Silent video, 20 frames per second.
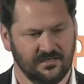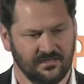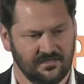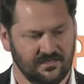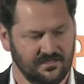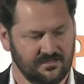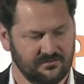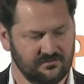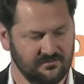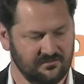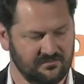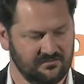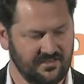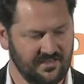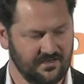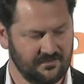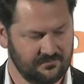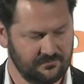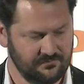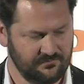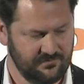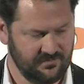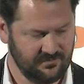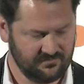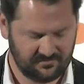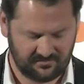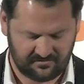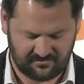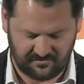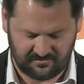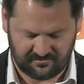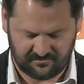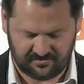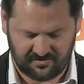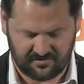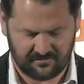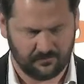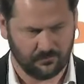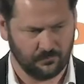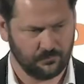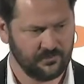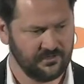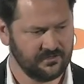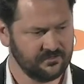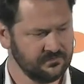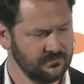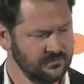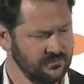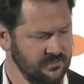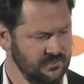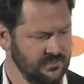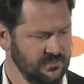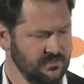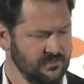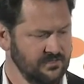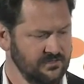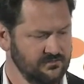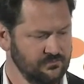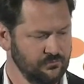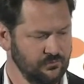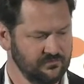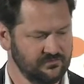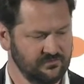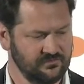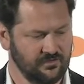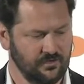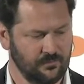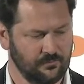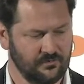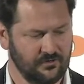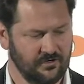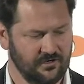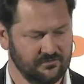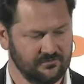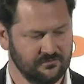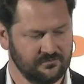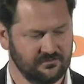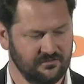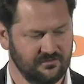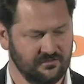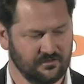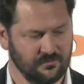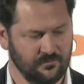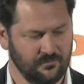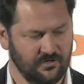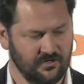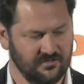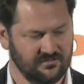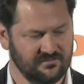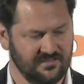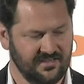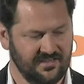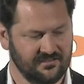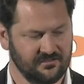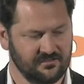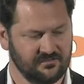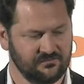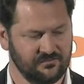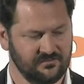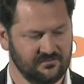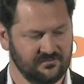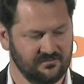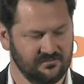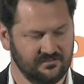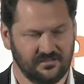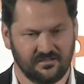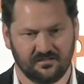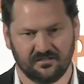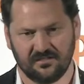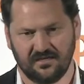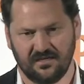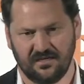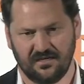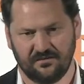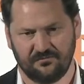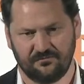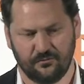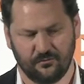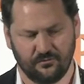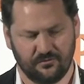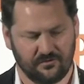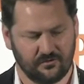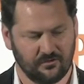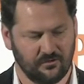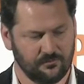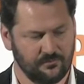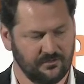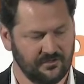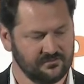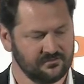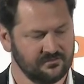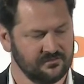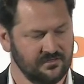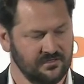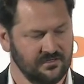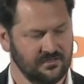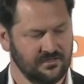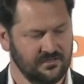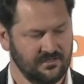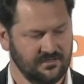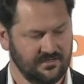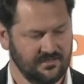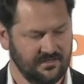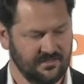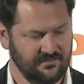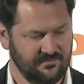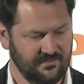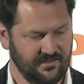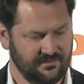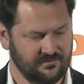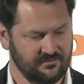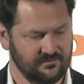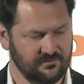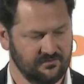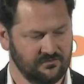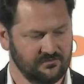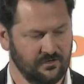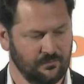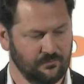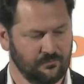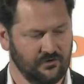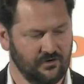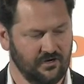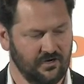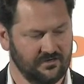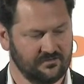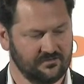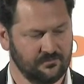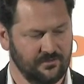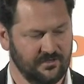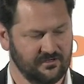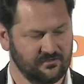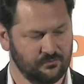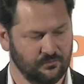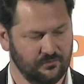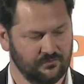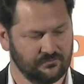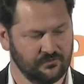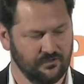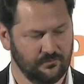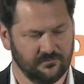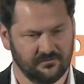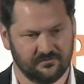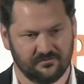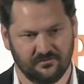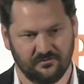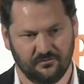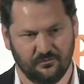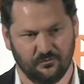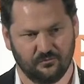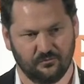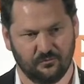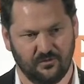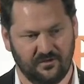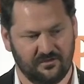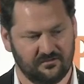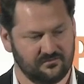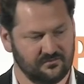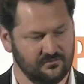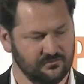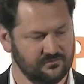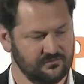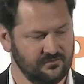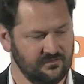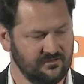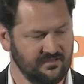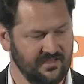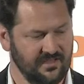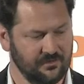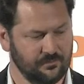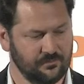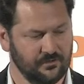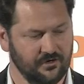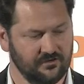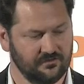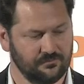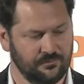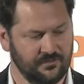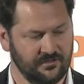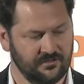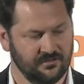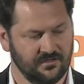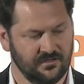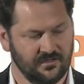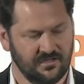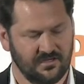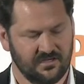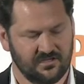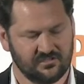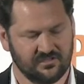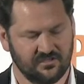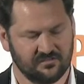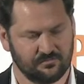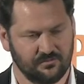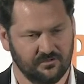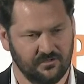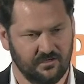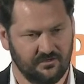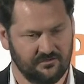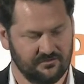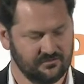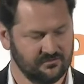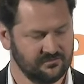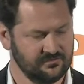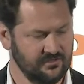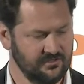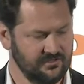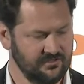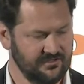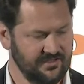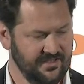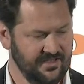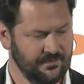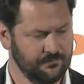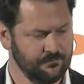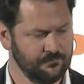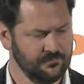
to the south of the existing Sentinel pit. Towards the top right, you'll see the combined tailings facility for the complex. And then to the top right, about 12 kilometres to the northwest, you'll see the Enterprise pit just below the Chisola Dam.